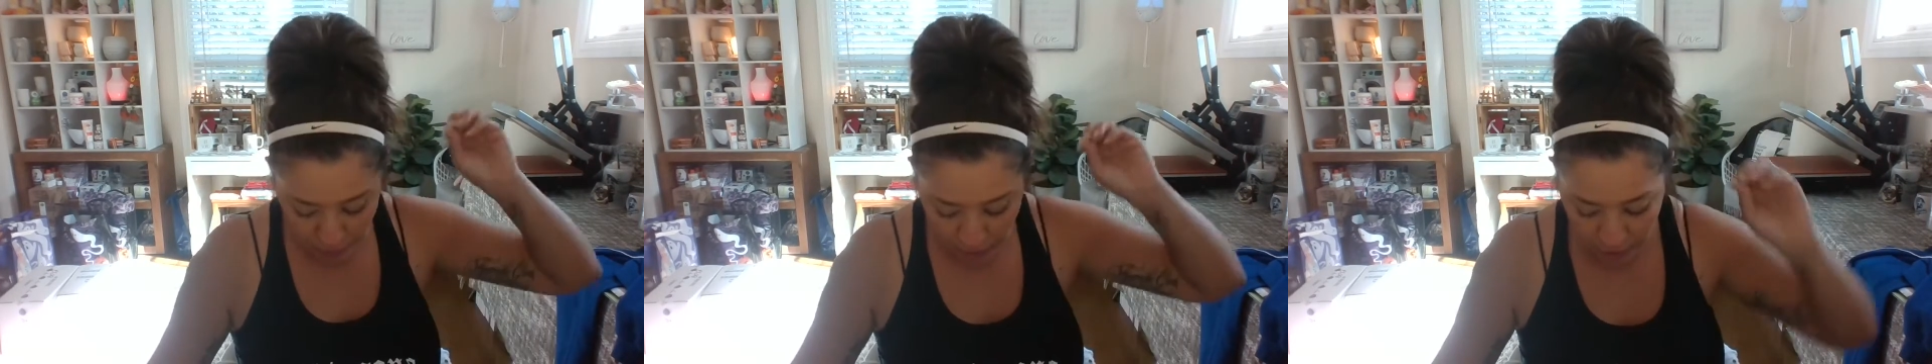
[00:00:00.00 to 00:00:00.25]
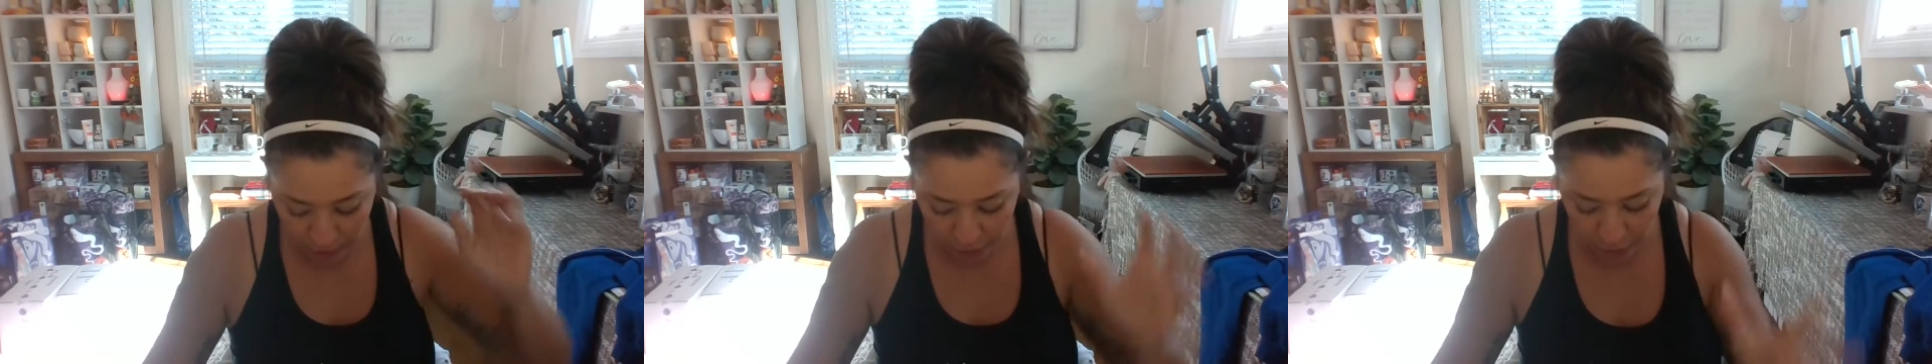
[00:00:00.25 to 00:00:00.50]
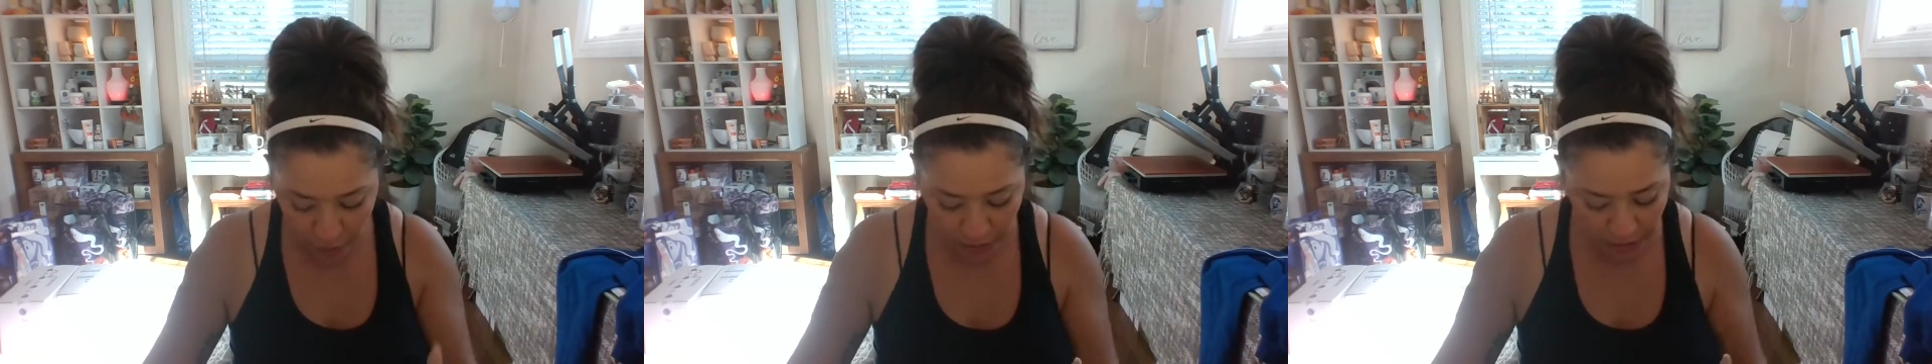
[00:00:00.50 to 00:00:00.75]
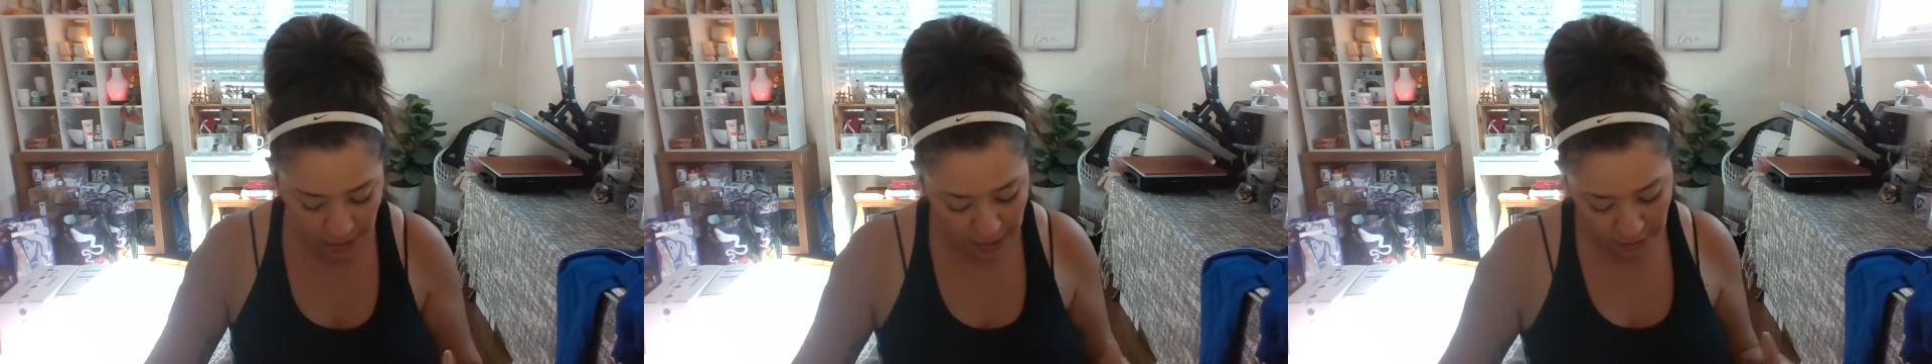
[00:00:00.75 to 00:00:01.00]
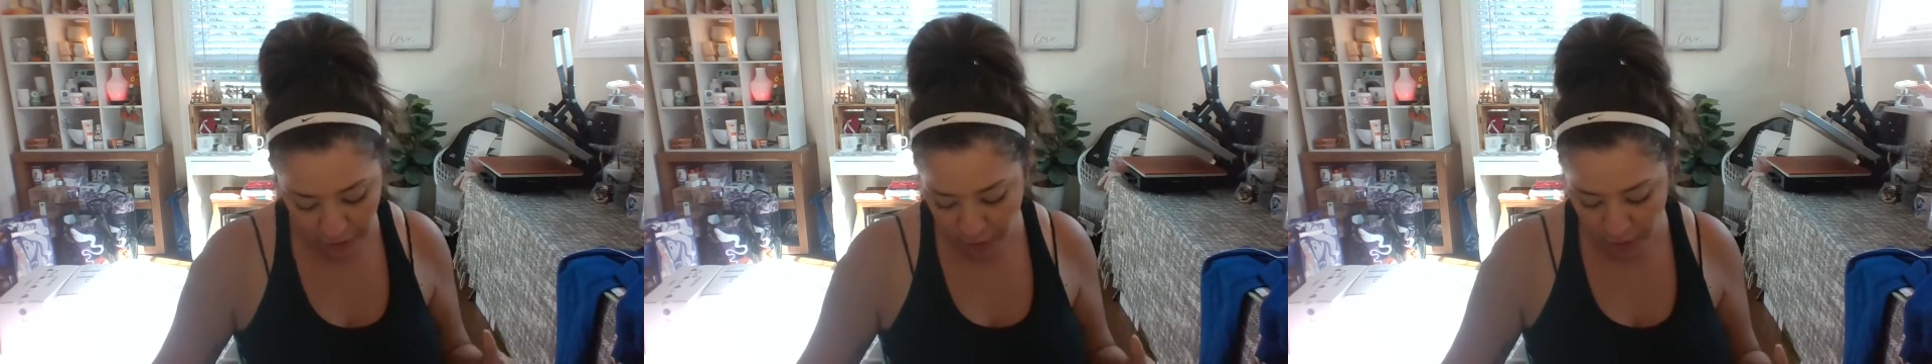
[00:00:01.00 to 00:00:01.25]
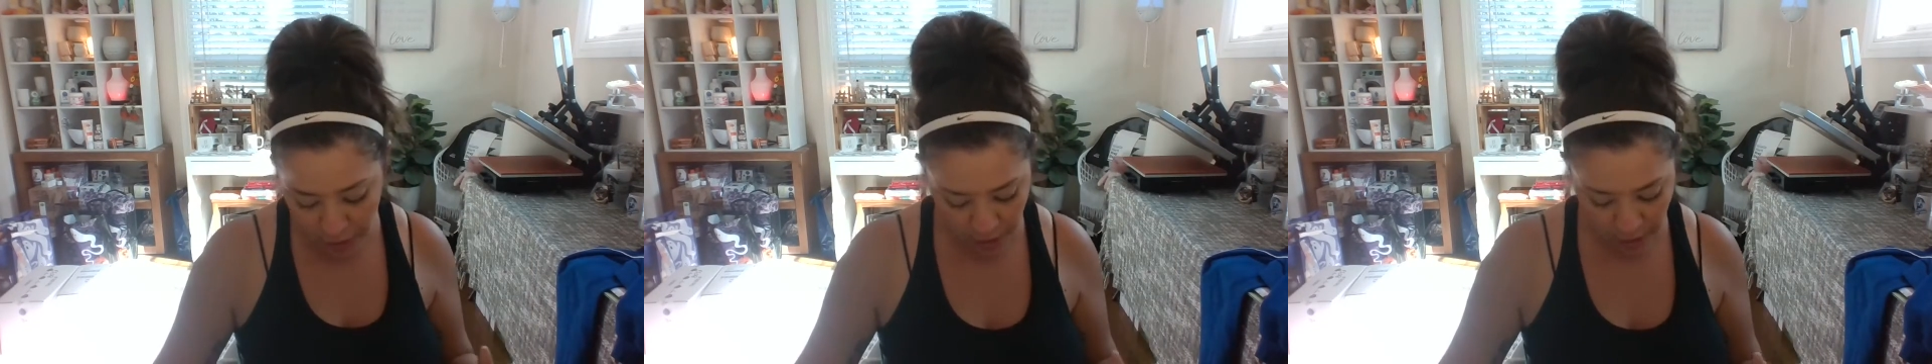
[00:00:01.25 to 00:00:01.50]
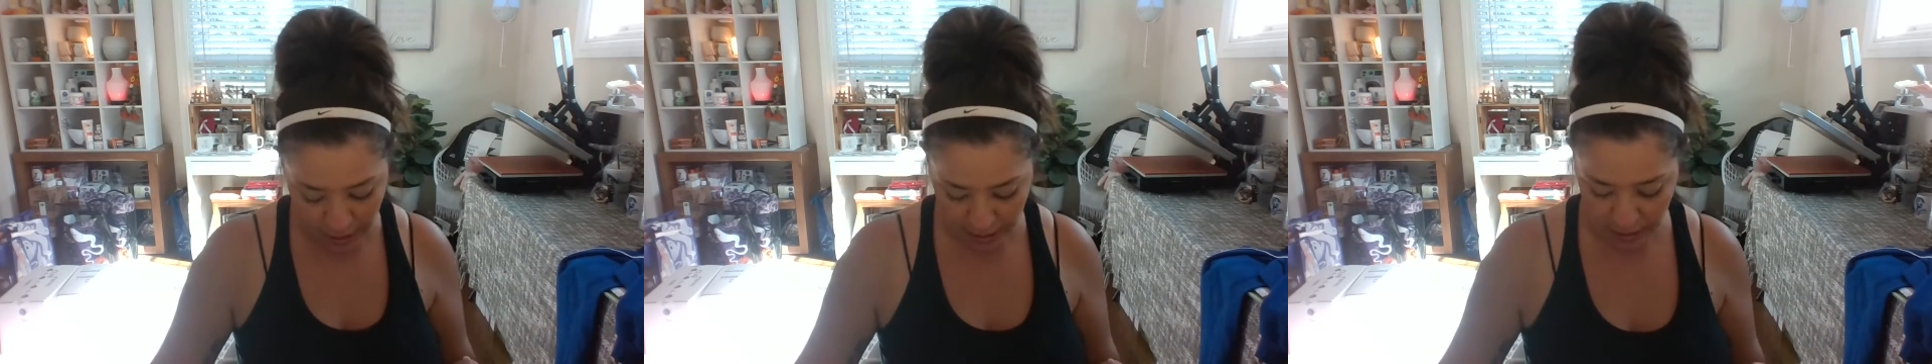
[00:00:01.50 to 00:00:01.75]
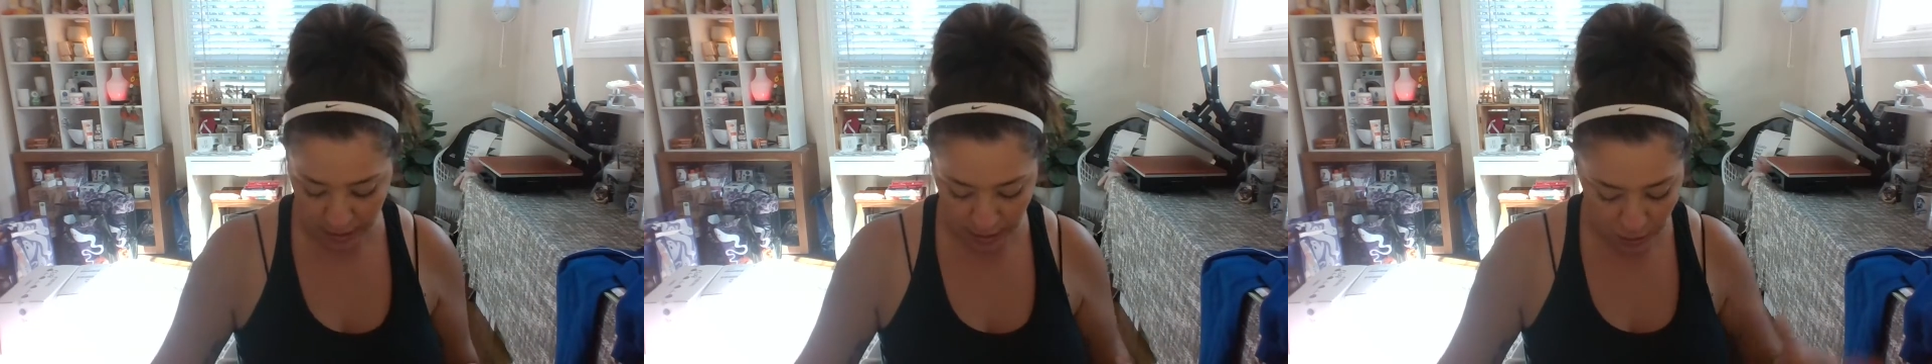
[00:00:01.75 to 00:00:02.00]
the first things first checklist,